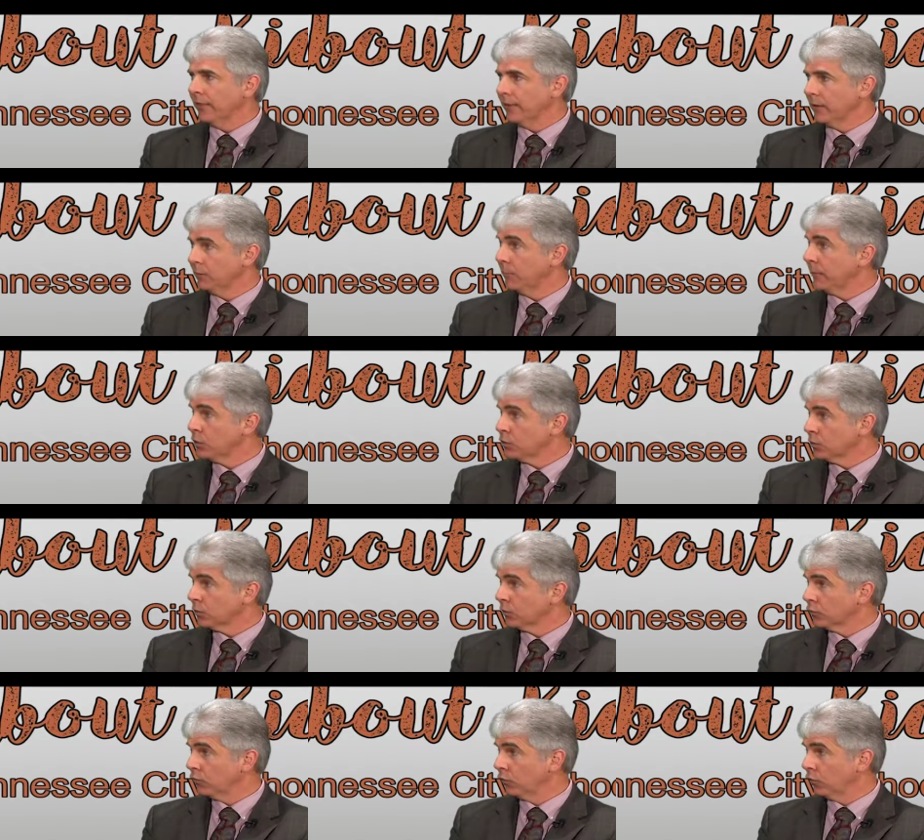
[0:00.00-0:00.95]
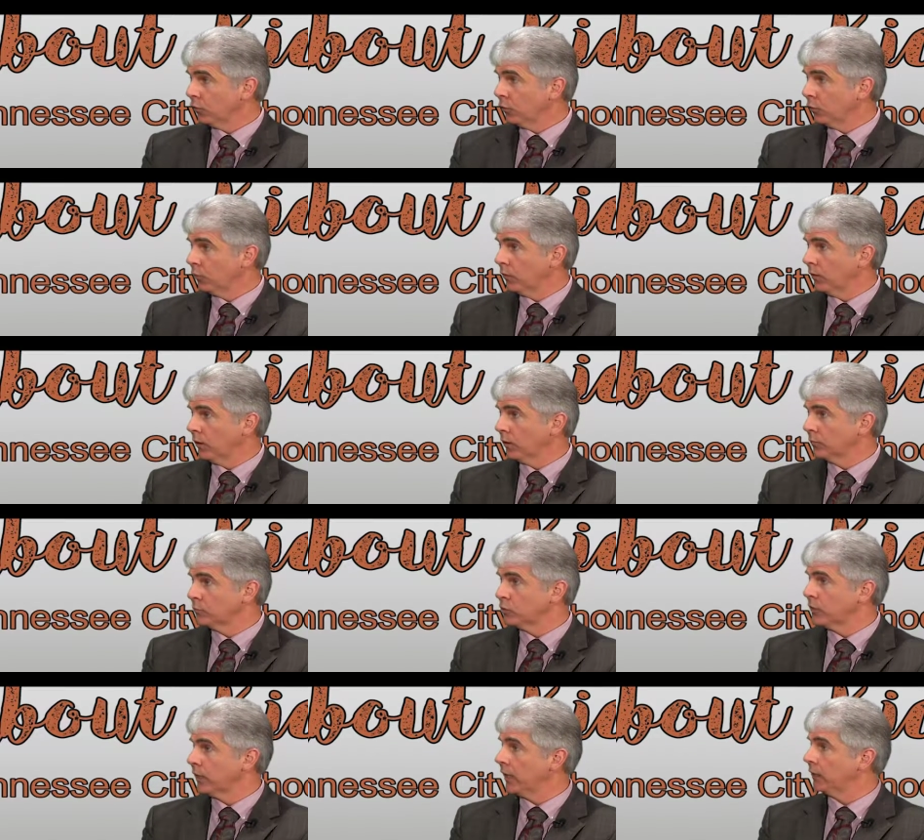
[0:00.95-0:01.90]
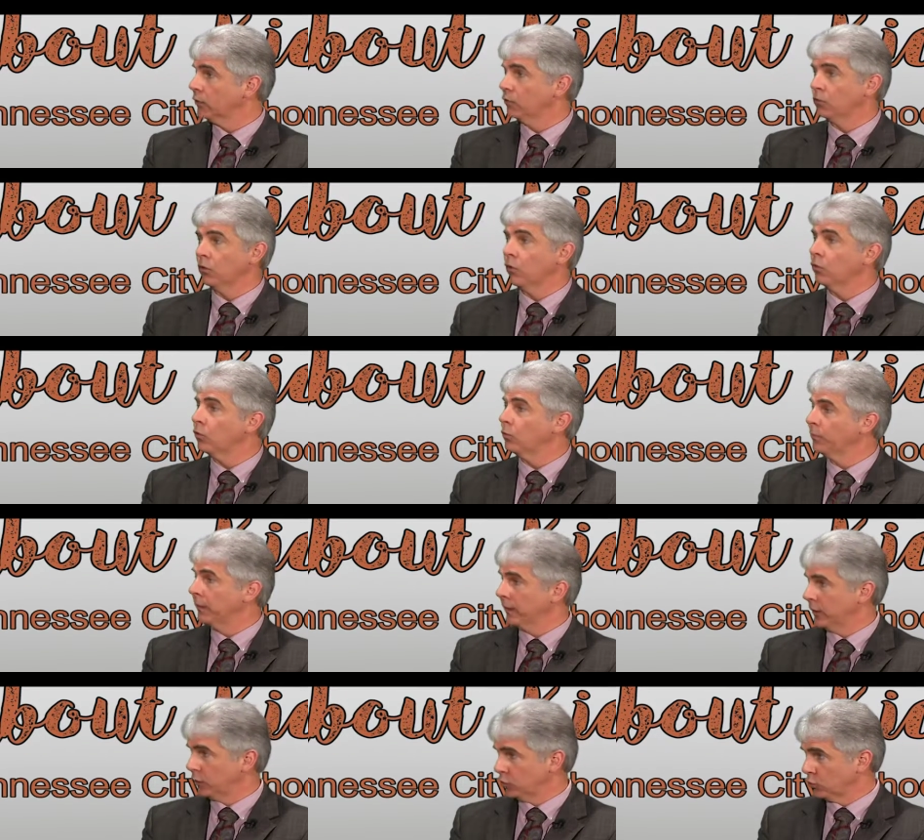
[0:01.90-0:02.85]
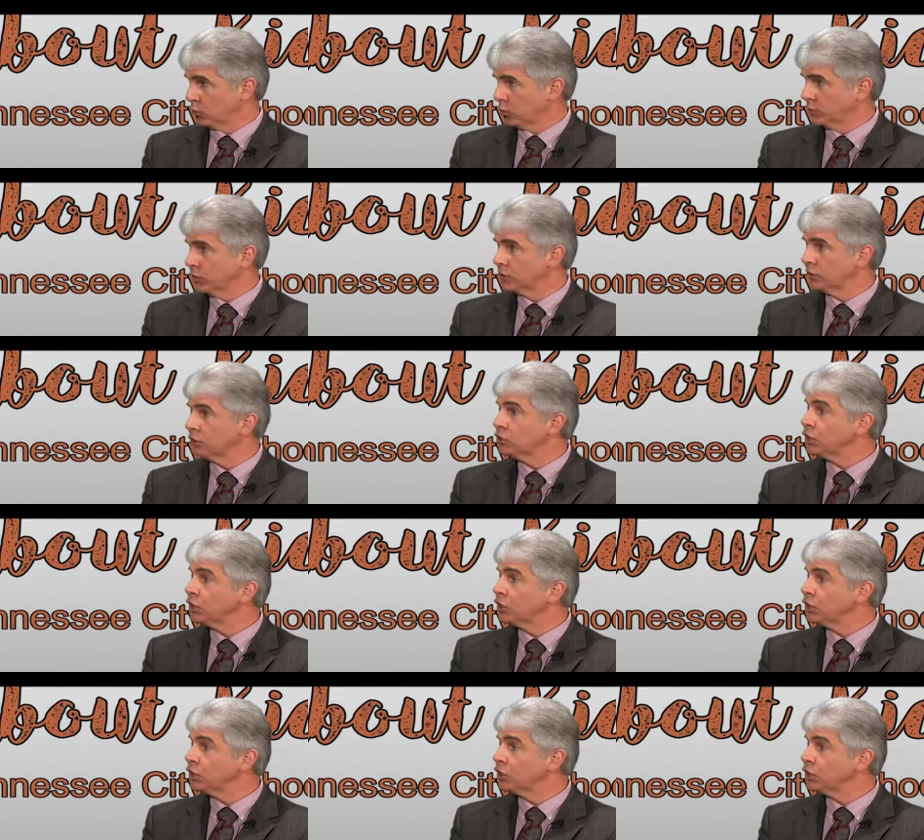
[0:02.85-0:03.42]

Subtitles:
then be sure to check your local media sources,